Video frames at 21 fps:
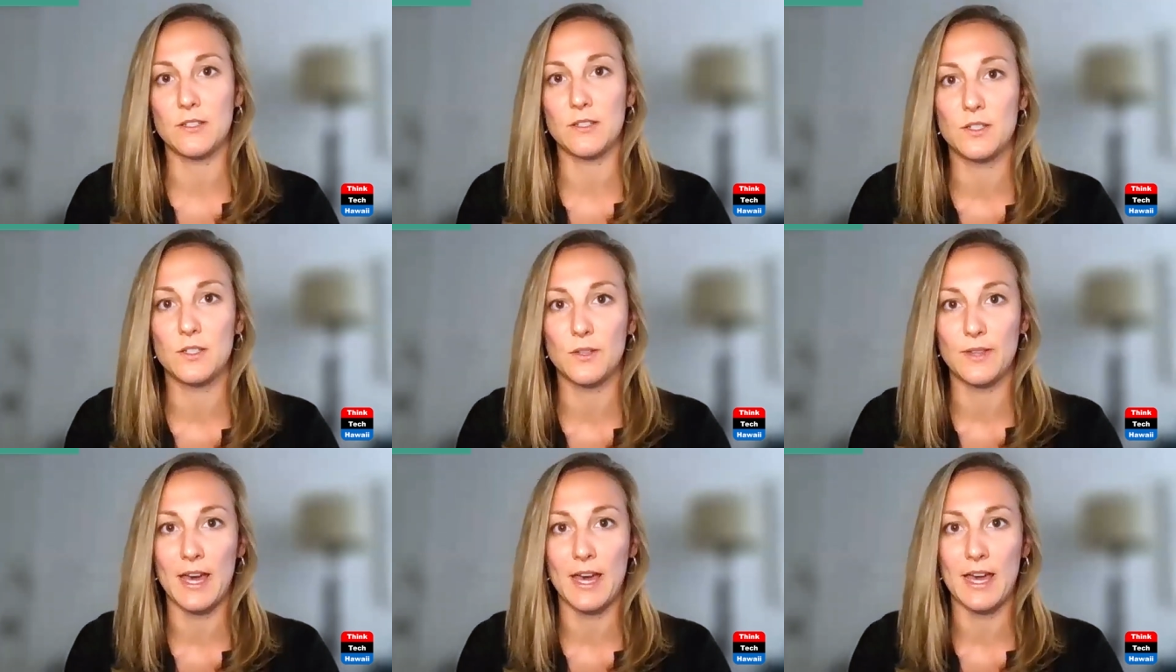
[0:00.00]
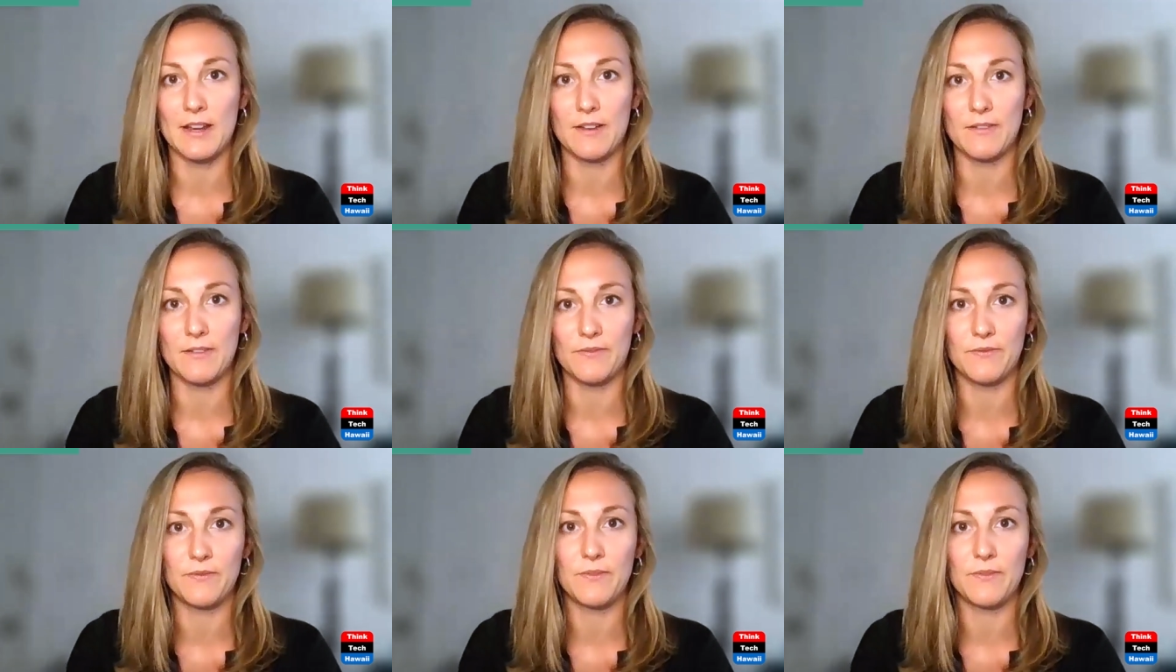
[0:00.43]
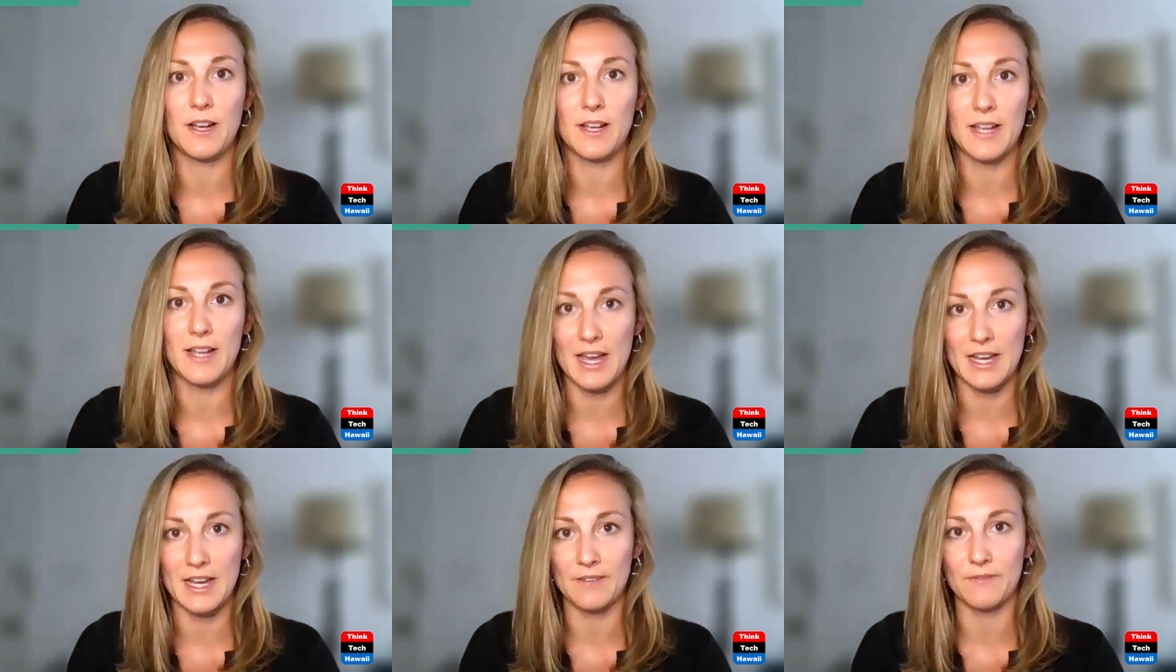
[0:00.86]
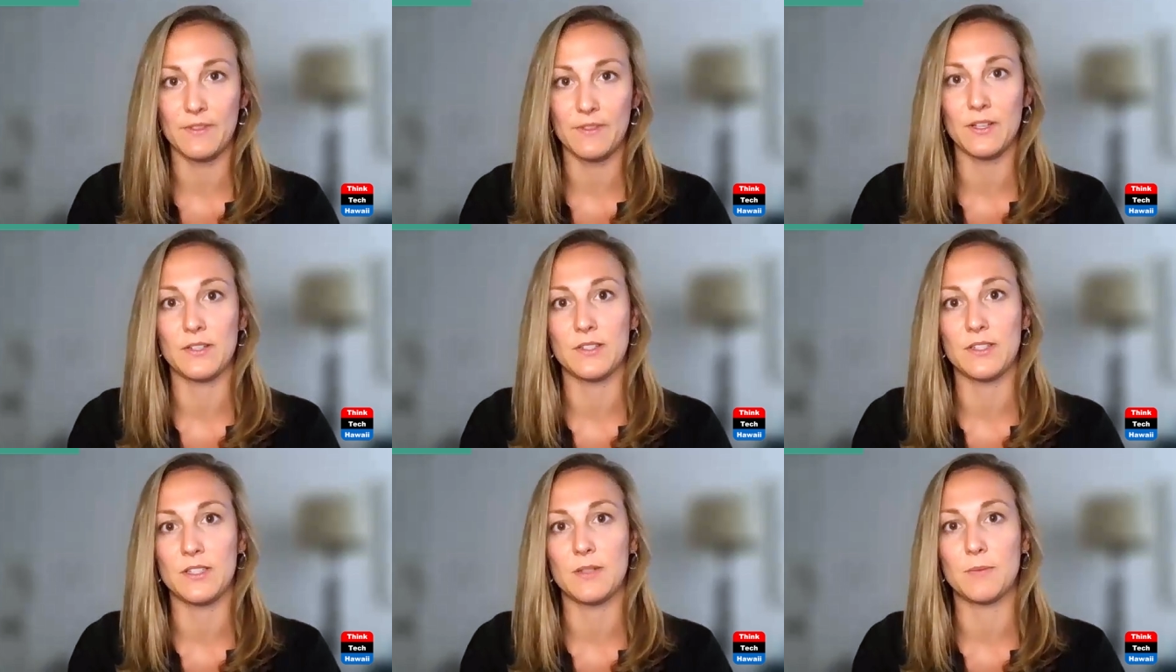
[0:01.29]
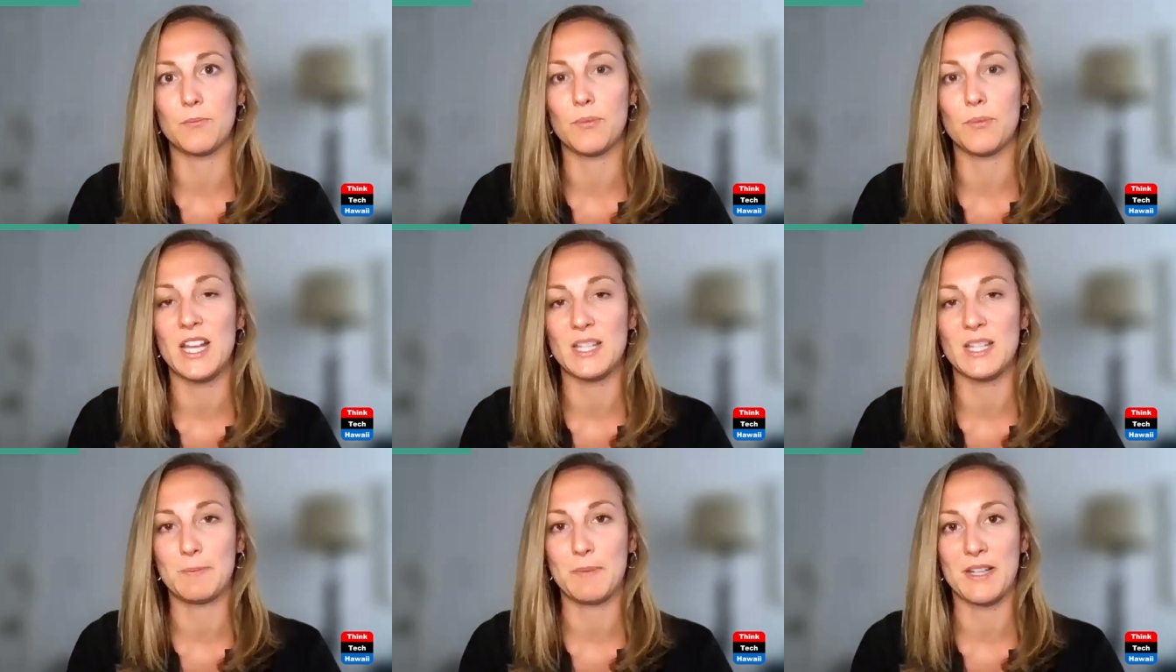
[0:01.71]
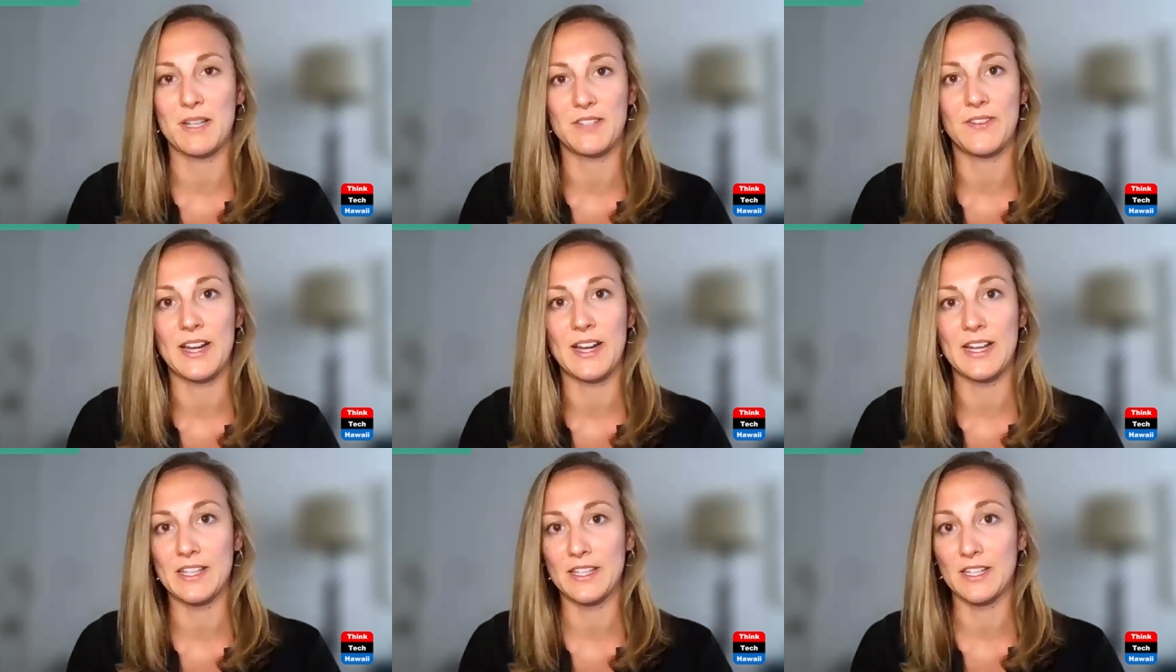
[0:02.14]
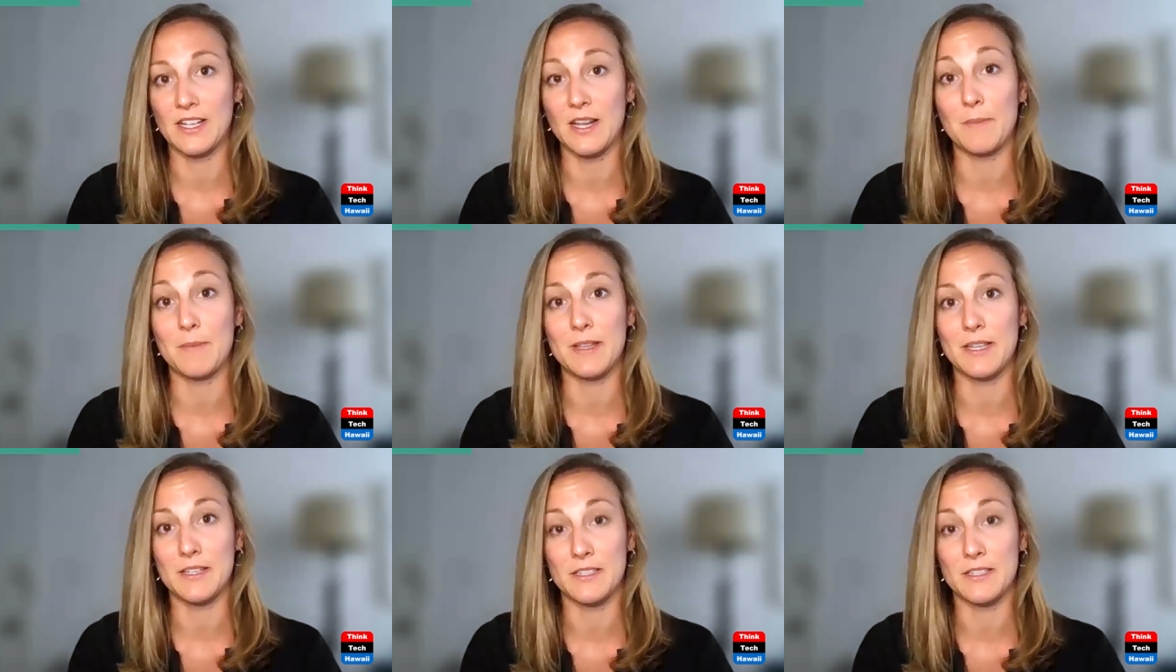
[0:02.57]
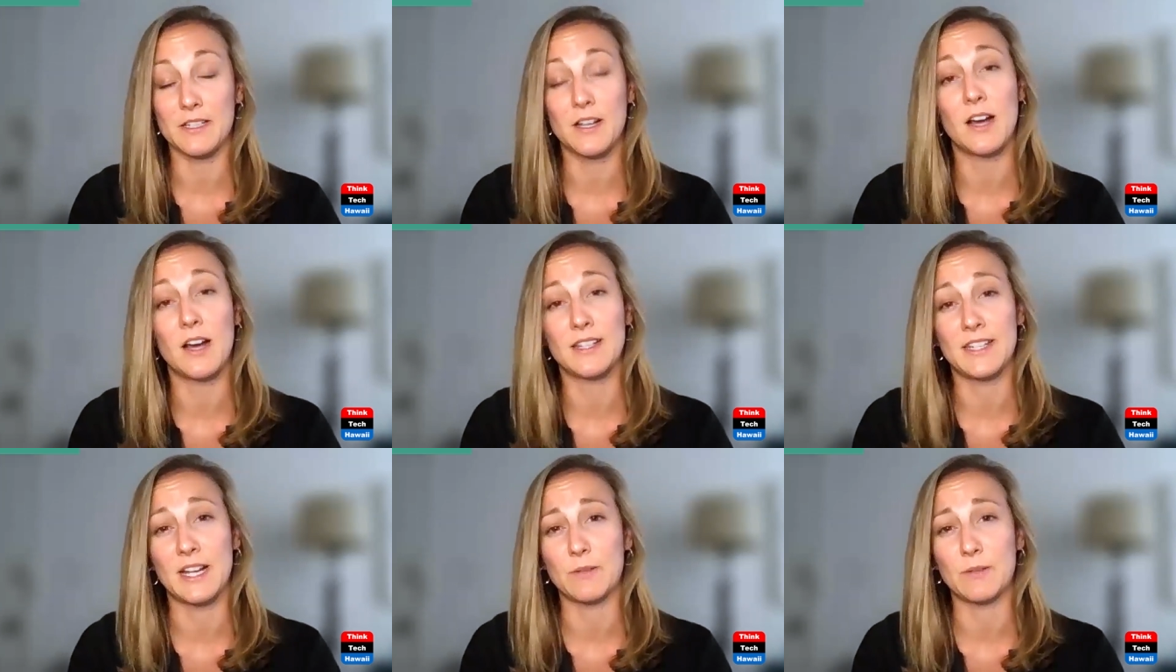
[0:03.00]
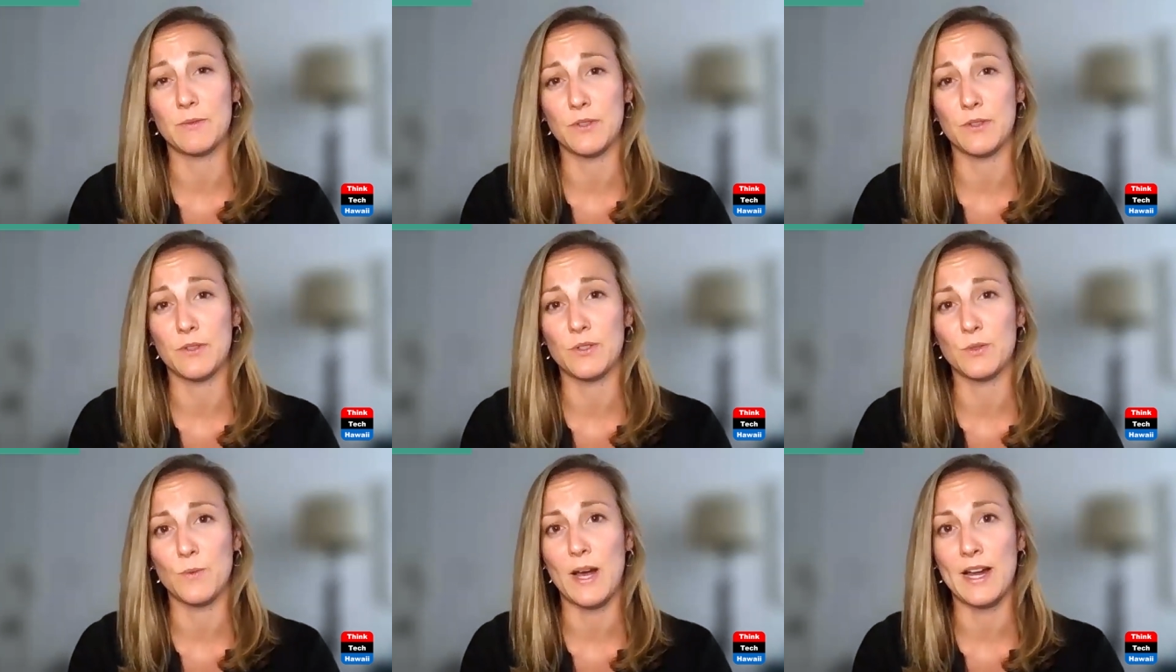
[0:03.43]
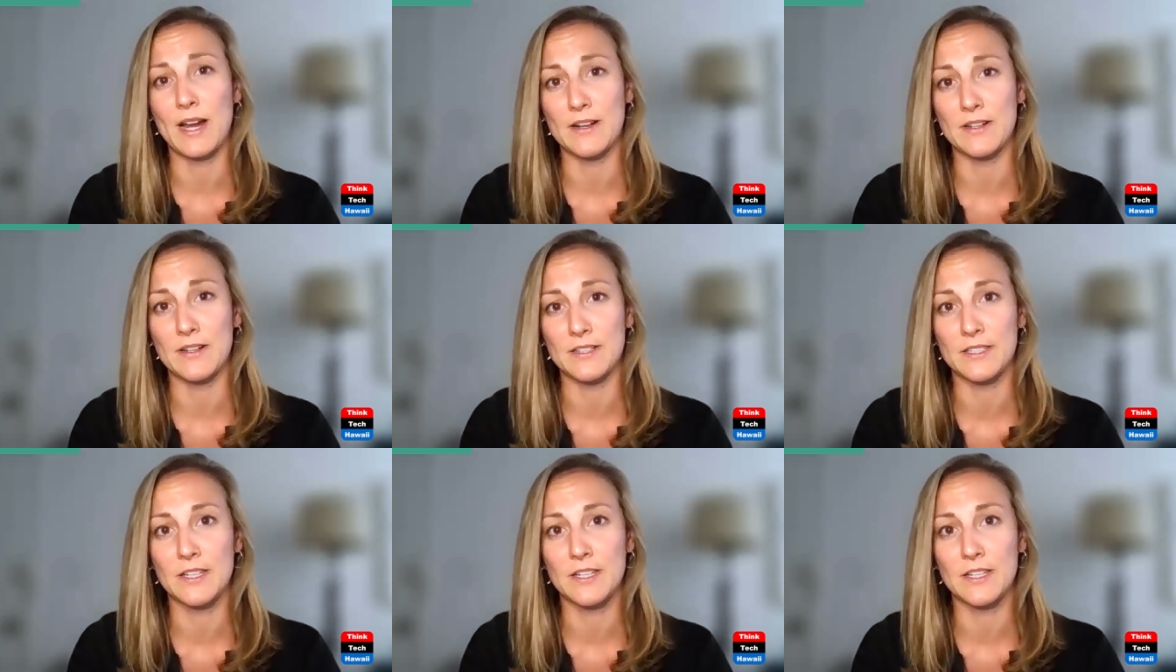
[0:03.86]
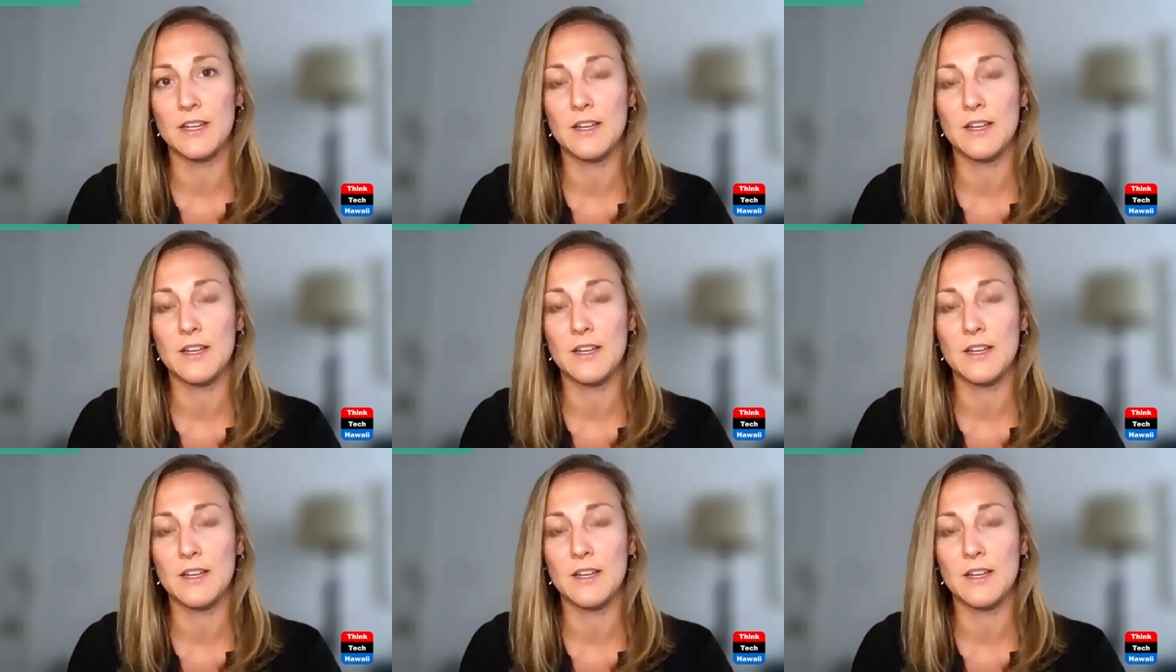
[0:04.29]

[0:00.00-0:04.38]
so that if again there's the prospect of anything coming in contact with those wires,